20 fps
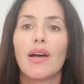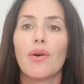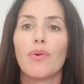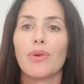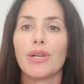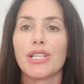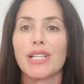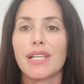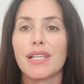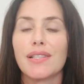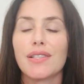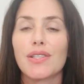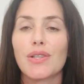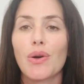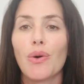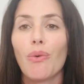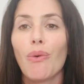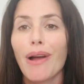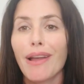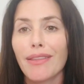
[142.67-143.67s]
which is
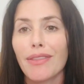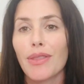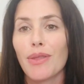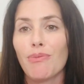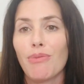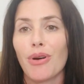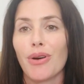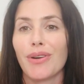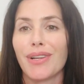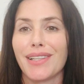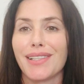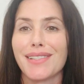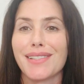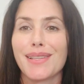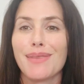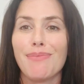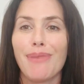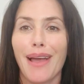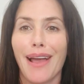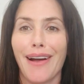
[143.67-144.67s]
quite the burden
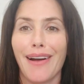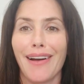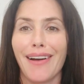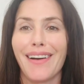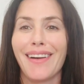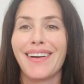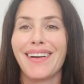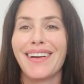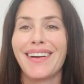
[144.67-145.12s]
to bear.